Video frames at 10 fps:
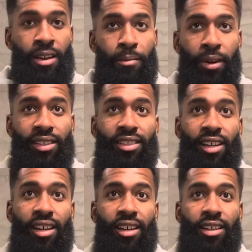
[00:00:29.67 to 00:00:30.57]
but
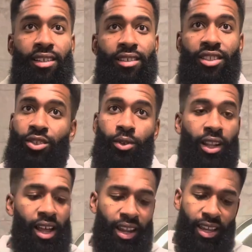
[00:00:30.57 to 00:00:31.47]
uh, just doing a
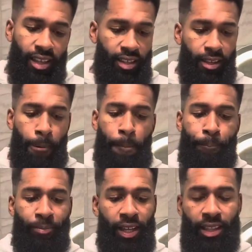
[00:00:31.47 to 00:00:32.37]
lot of healing,
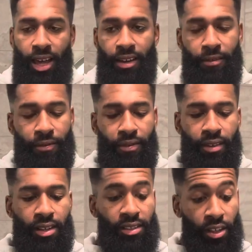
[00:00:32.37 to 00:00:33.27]
a lot of
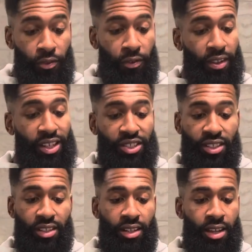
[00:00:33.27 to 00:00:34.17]

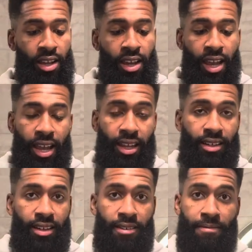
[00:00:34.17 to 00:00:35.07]
self-reflection
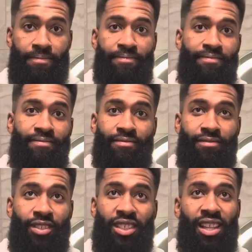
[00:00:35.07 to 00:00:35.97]
and um,
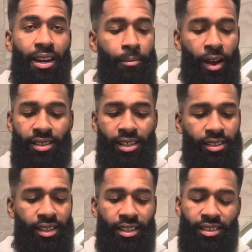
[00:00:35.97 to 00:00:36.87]
just a lot of
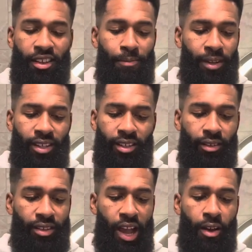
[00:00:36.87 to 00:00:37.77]
processing and stuff. But, you
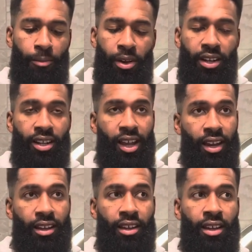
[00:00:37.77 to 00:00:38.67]
know, now I'm ready to
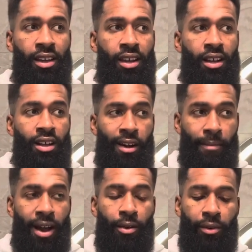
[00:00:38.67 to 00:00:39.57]
kind of
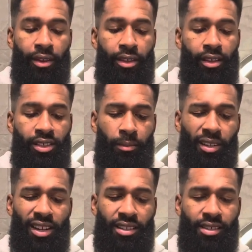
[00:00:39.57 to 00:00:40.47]
come out with
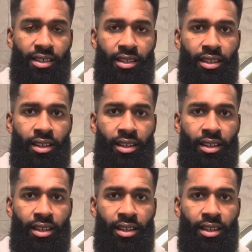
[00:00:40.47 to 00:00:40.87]
something that's,